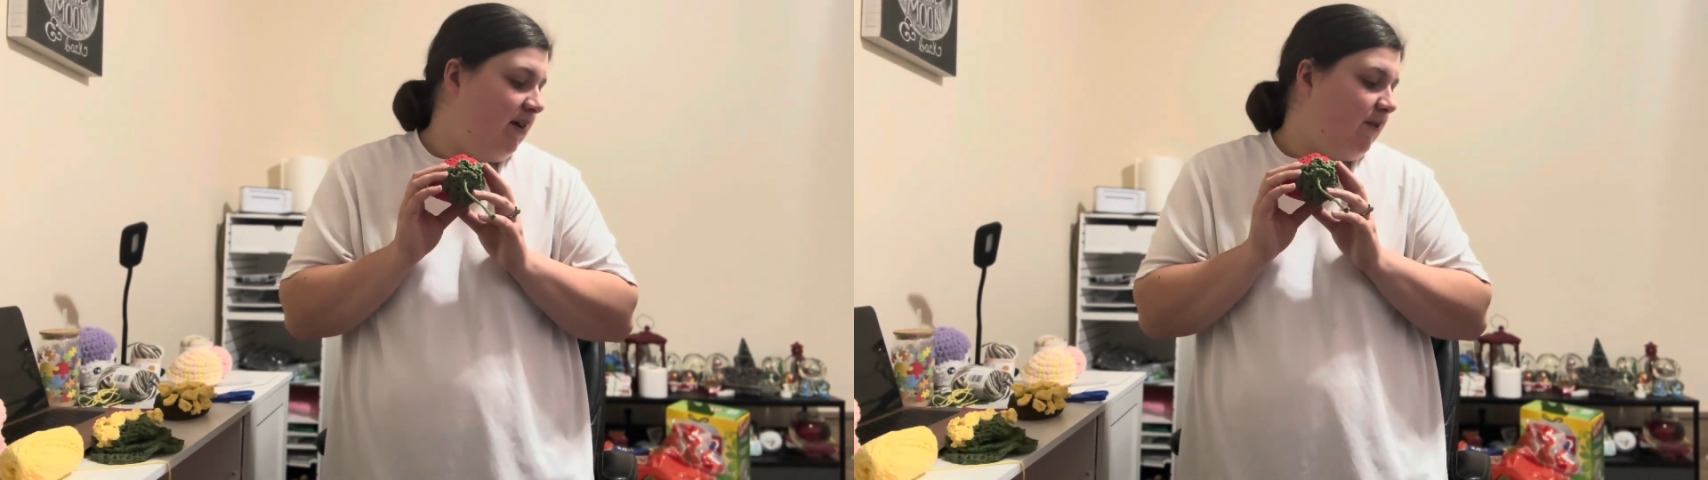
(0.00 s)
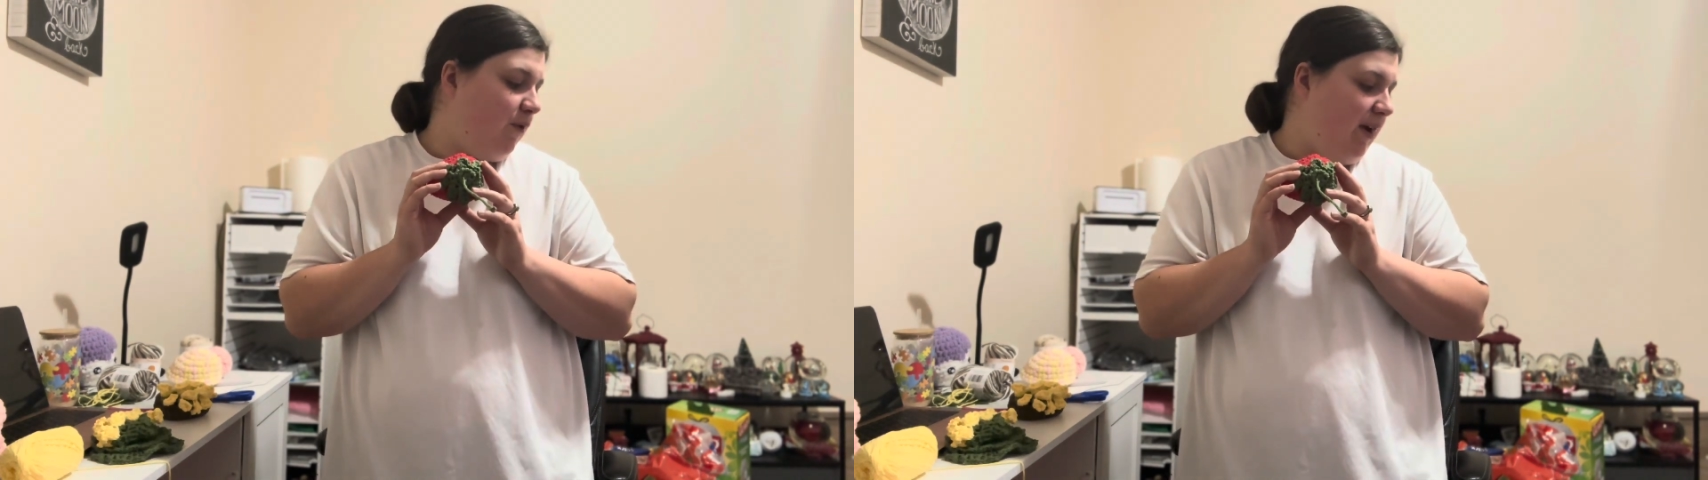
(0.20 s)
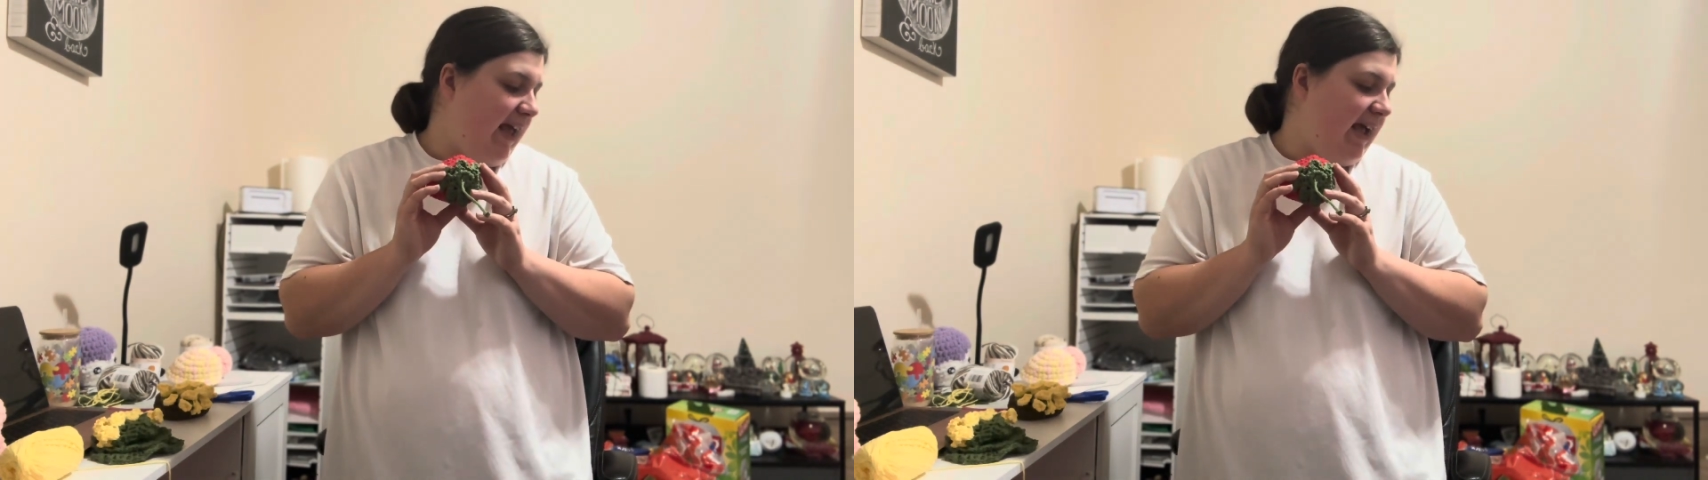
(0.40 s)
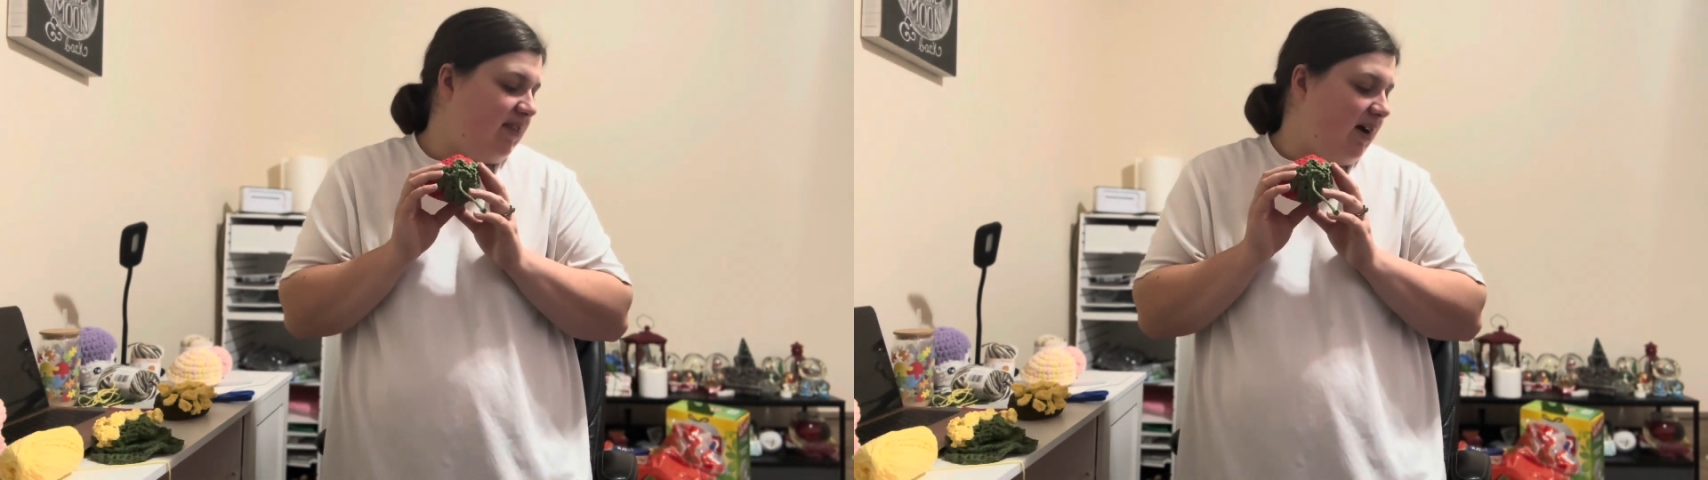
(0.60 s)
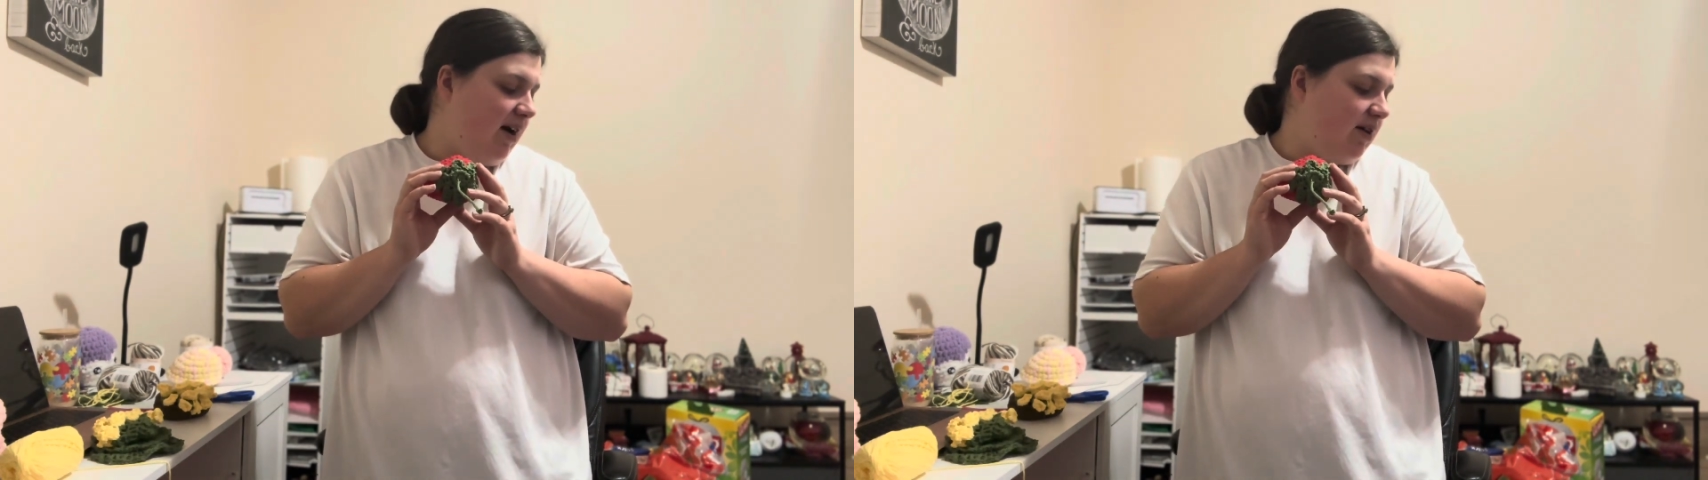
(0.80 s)
freehand
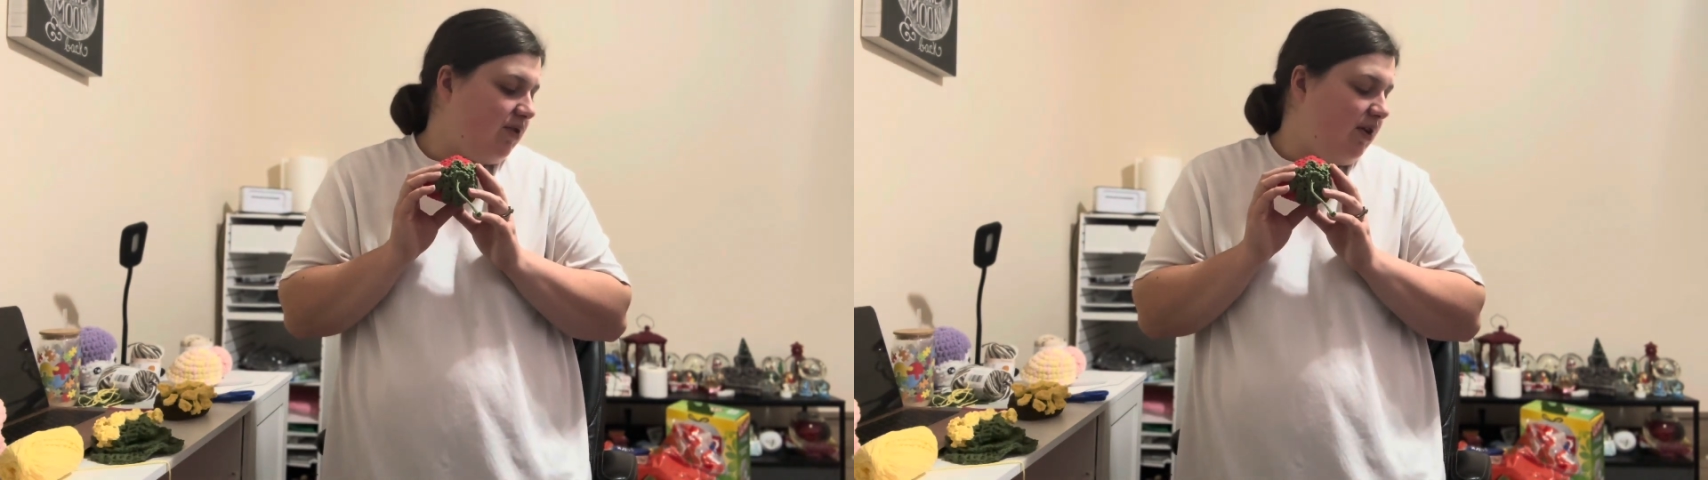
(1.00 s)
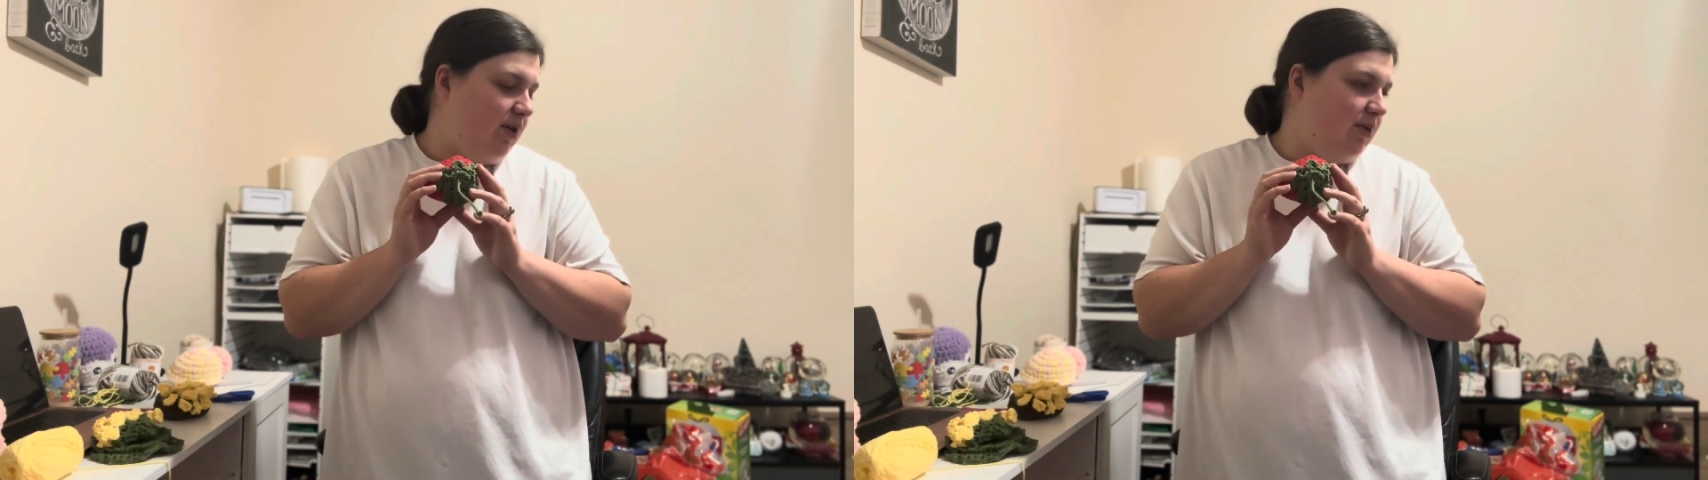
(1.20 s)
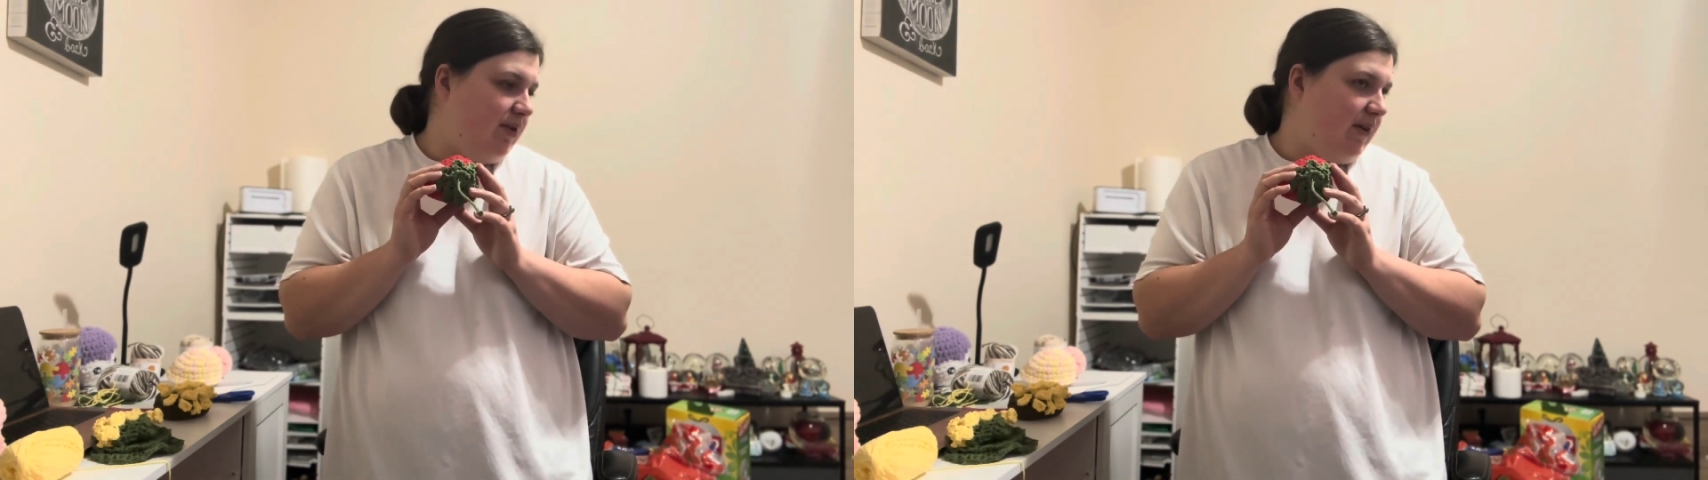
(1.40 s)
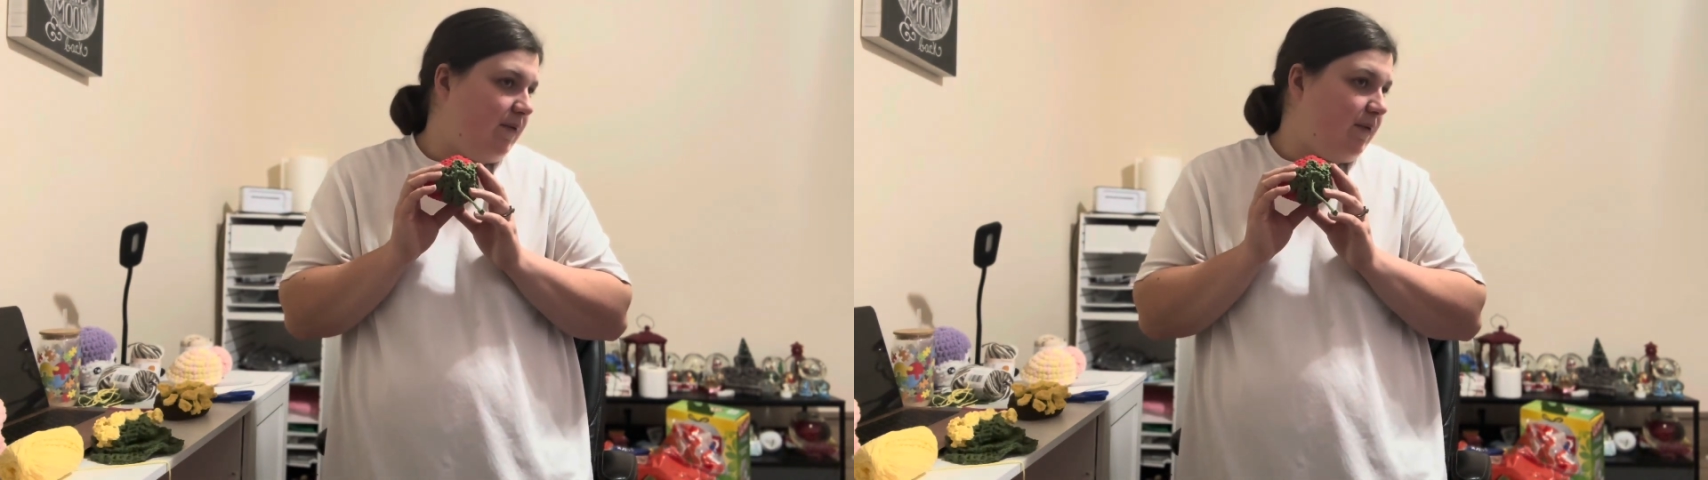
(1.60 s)
the octos and